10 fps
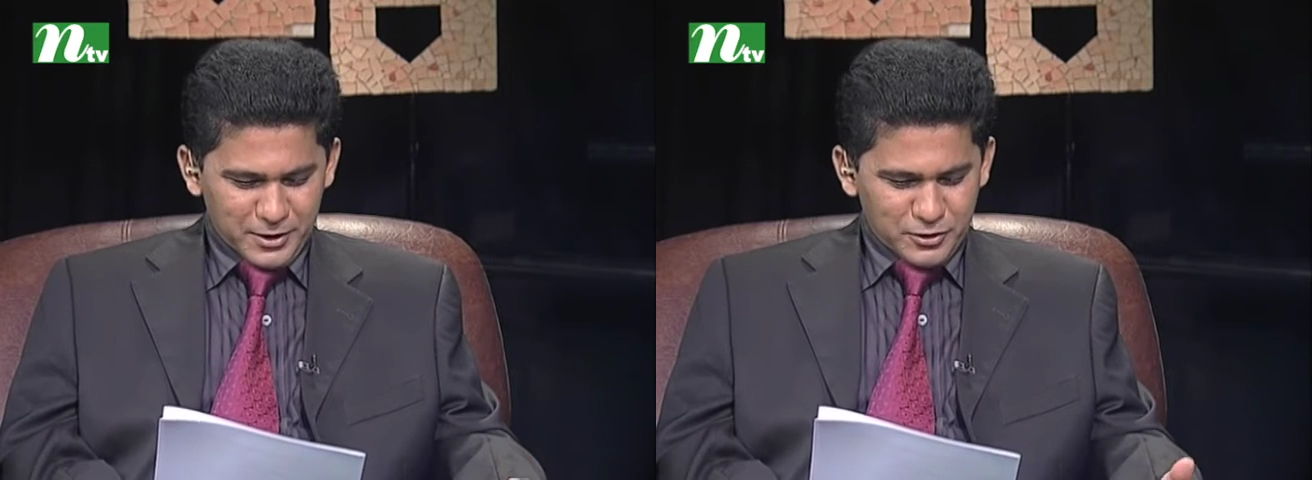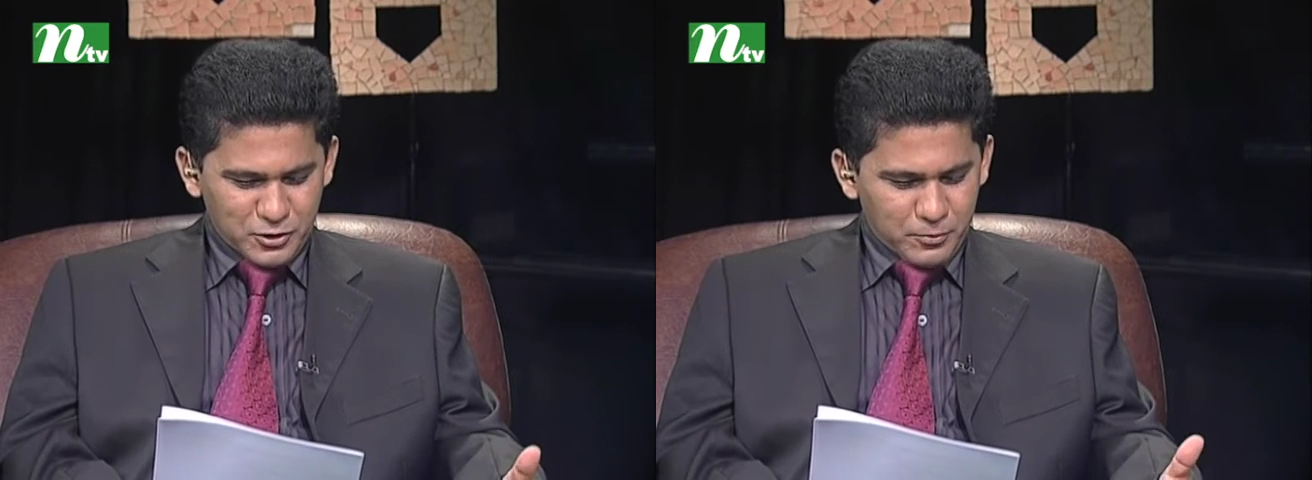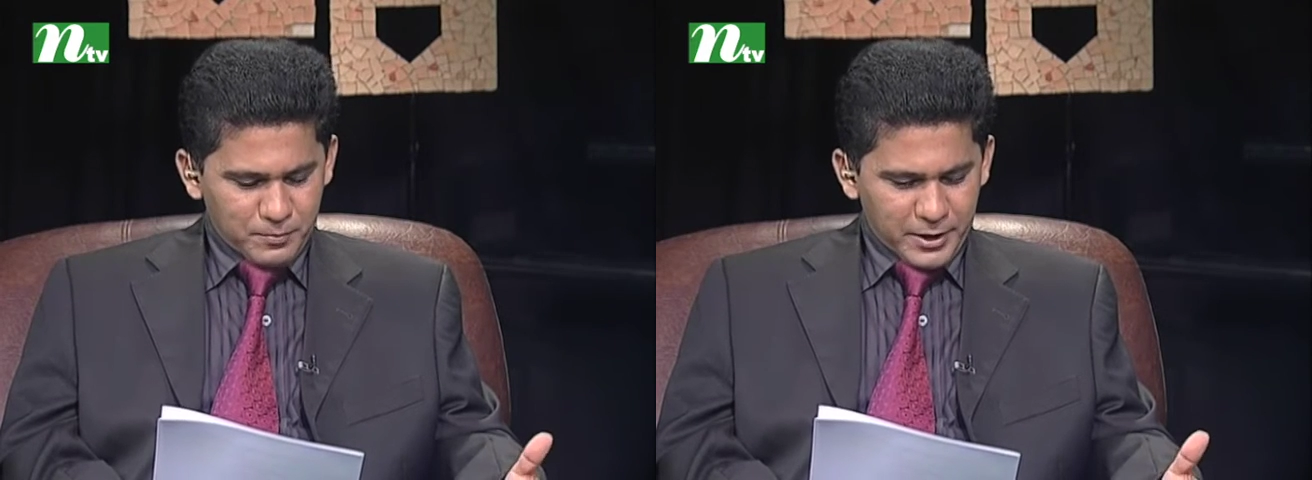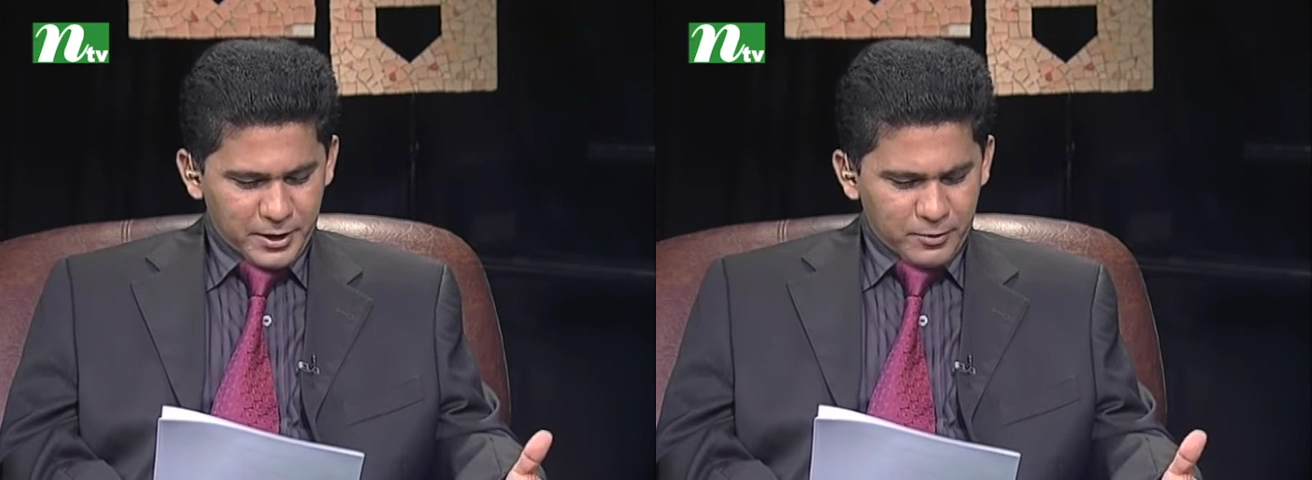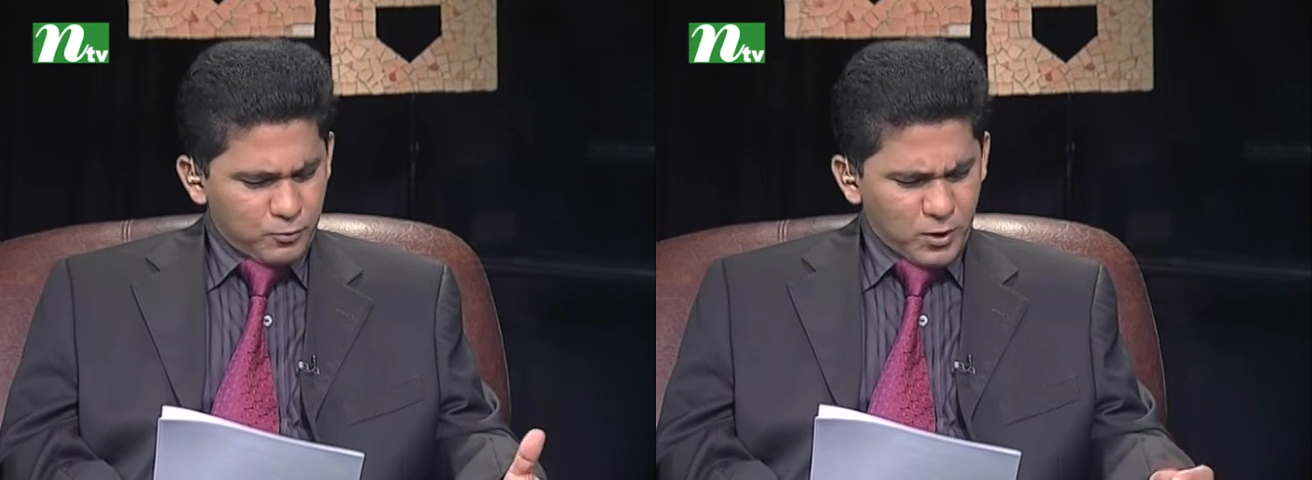So
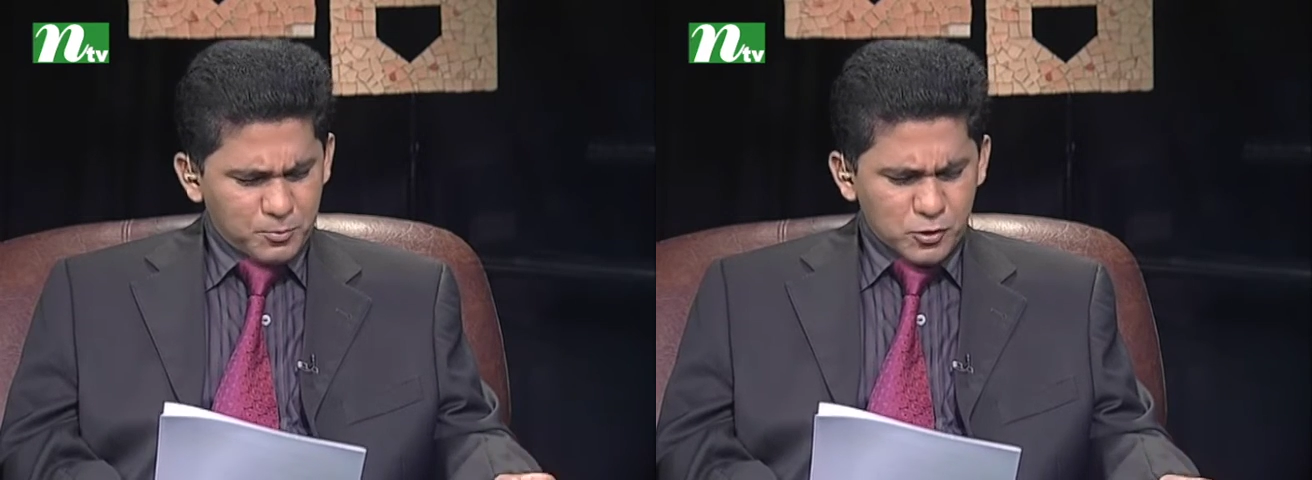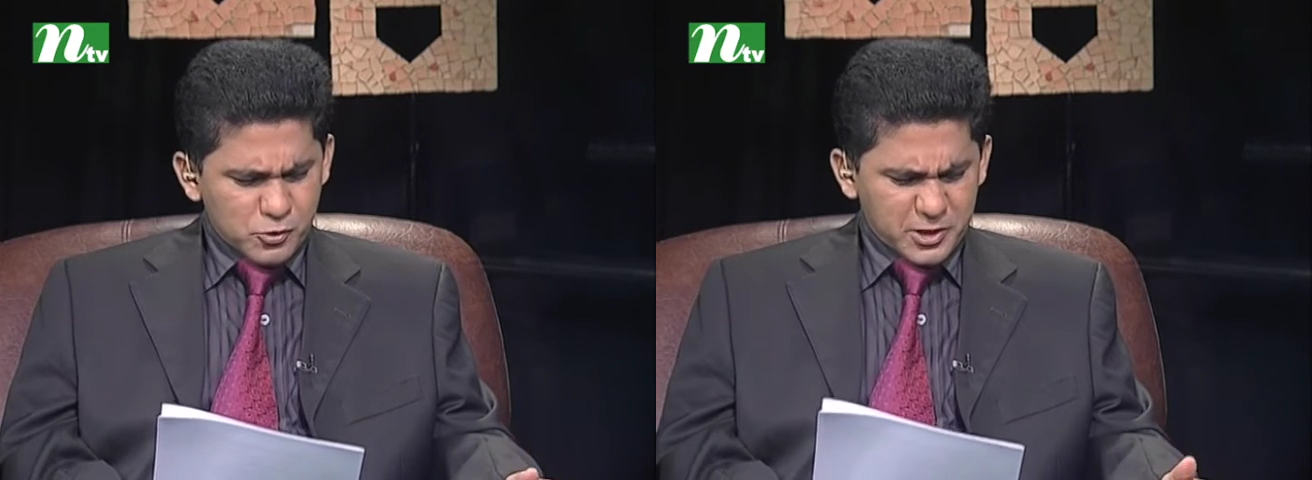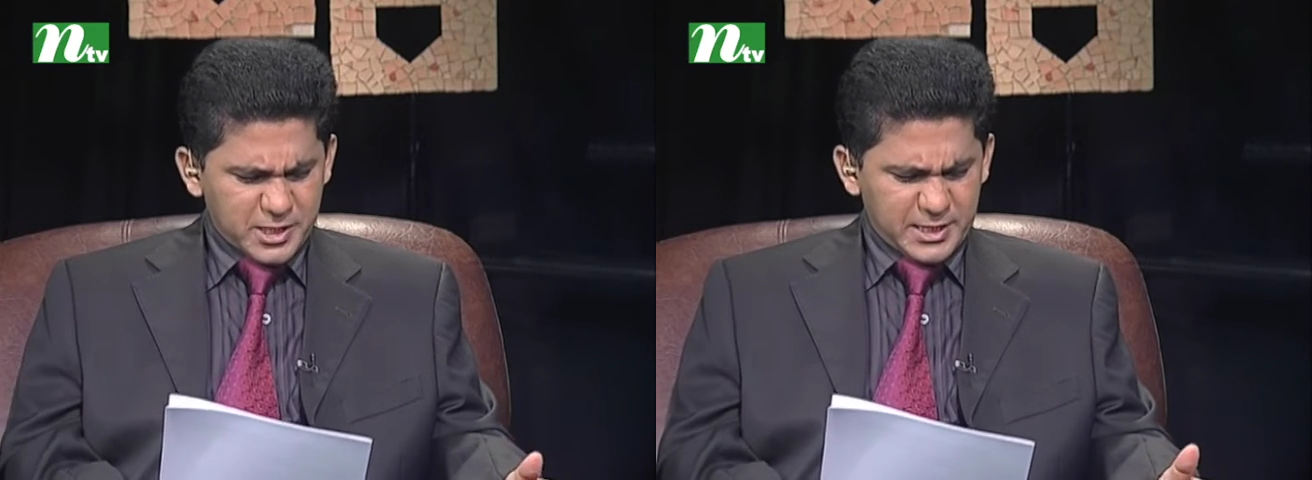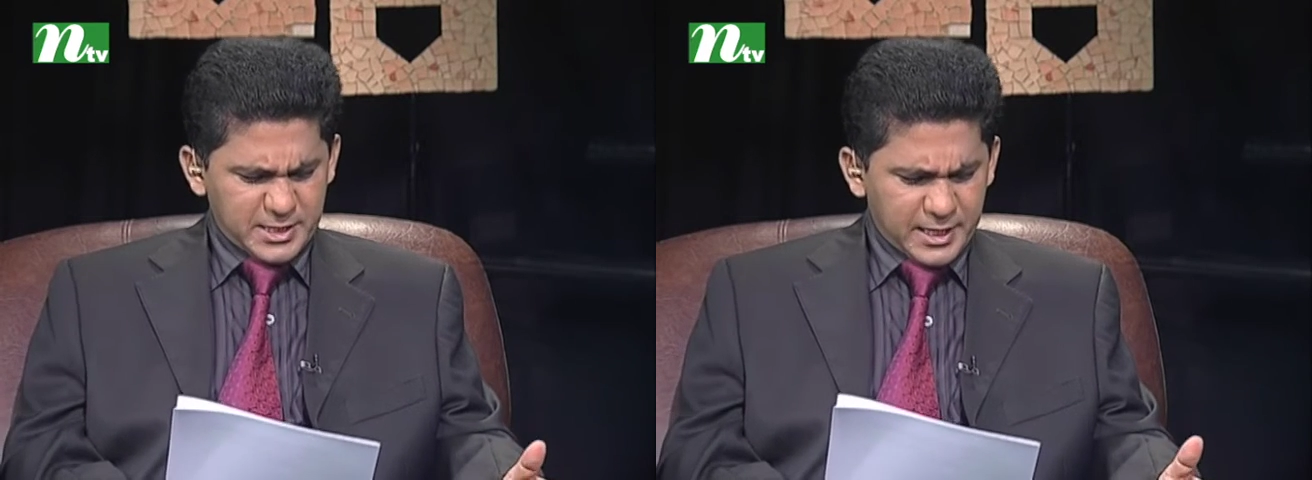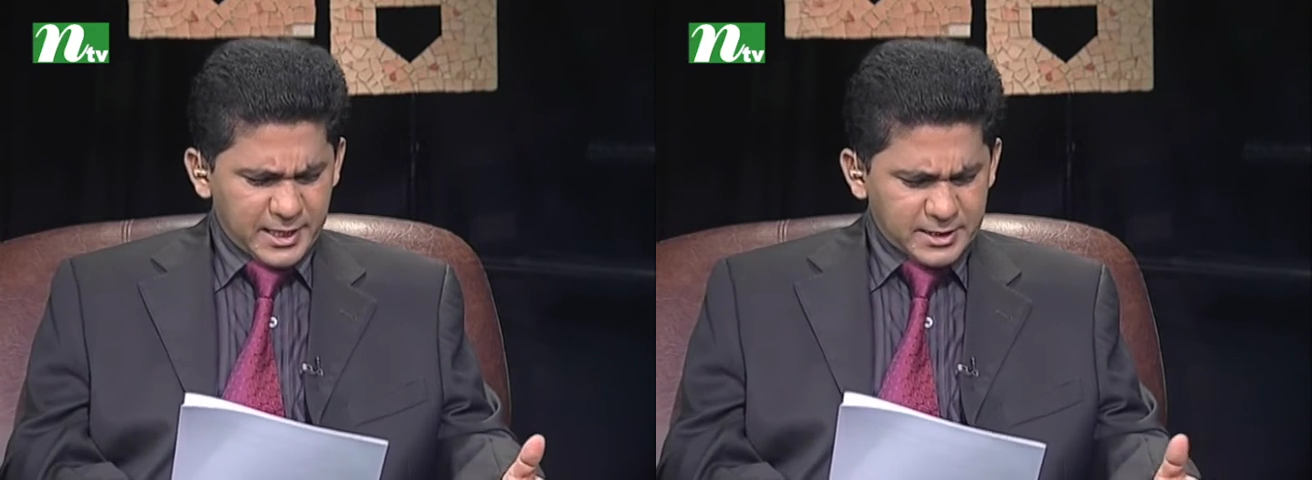one more question is
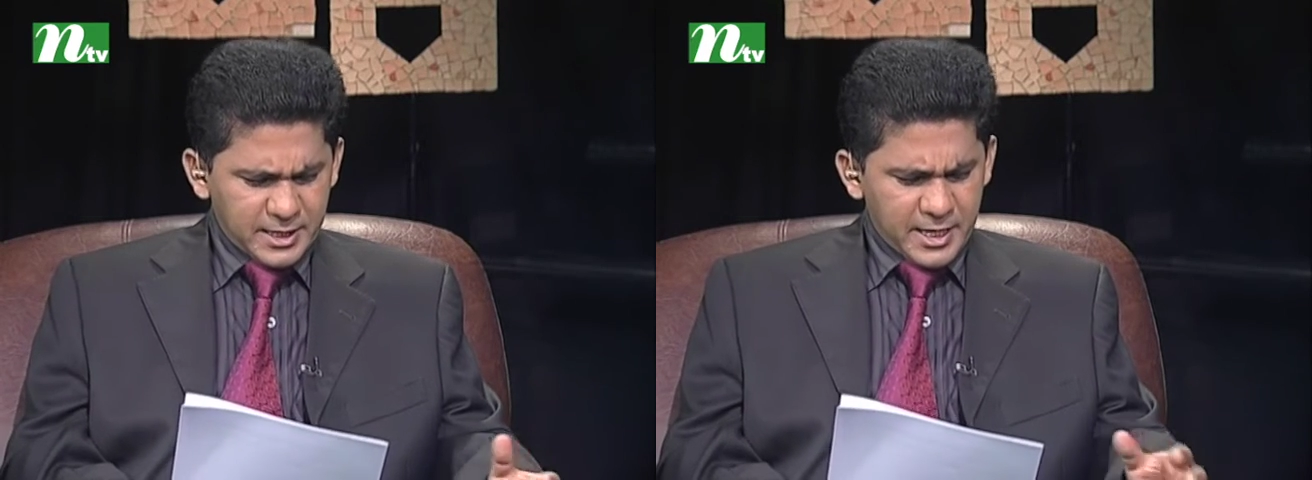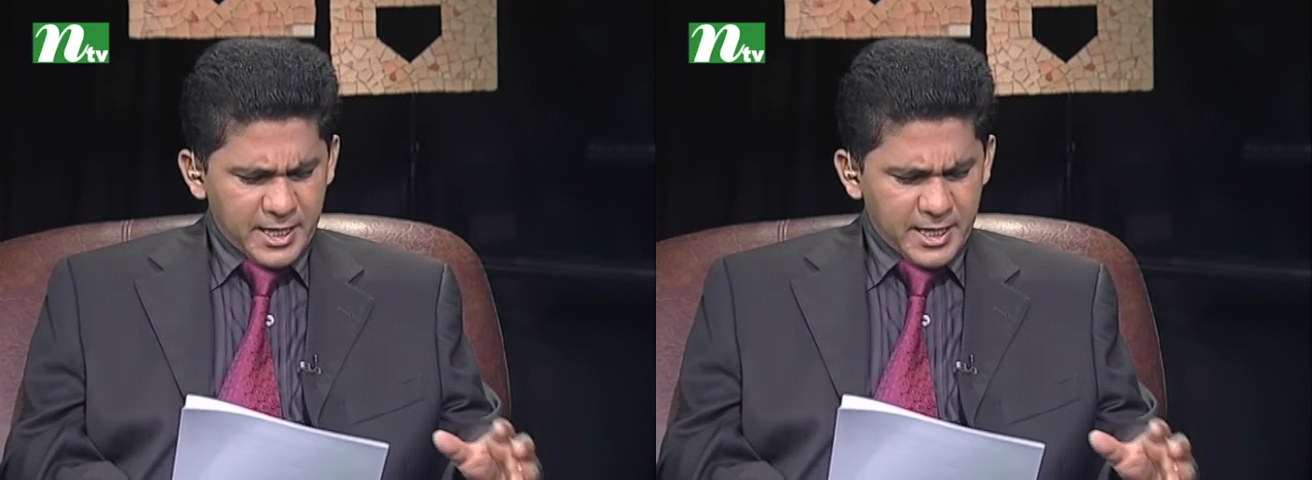that as